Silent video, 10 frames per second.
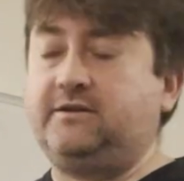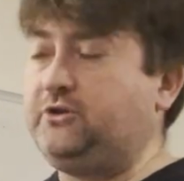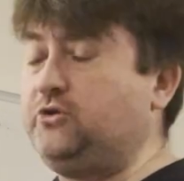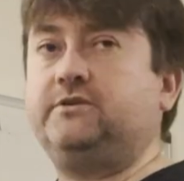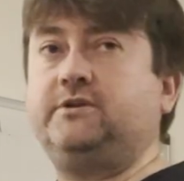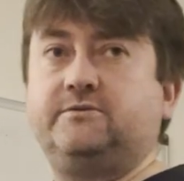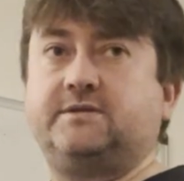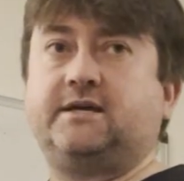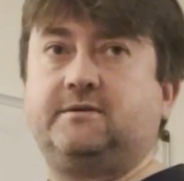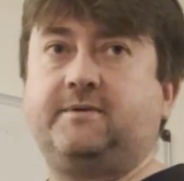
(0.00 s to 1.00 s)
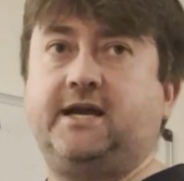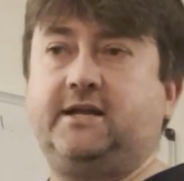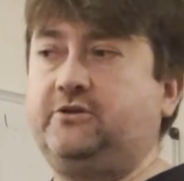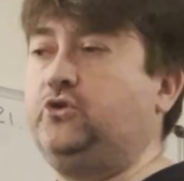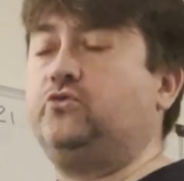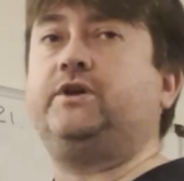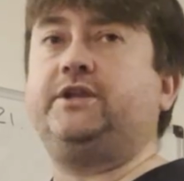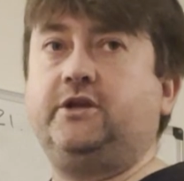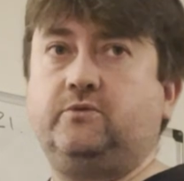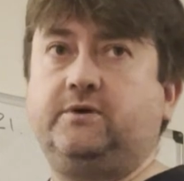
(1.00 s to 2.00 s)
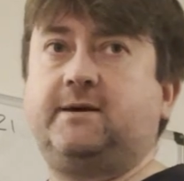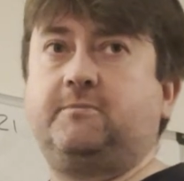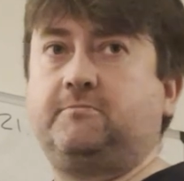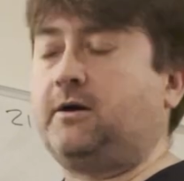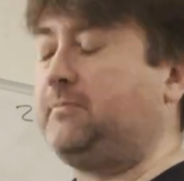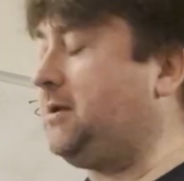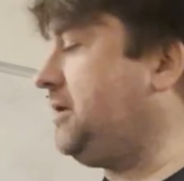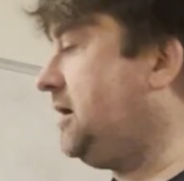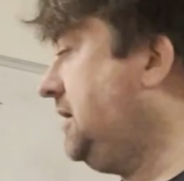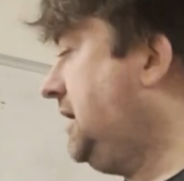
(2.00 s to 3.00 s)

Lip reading: and you can use that domain, and you renew with them, and blah blah blah.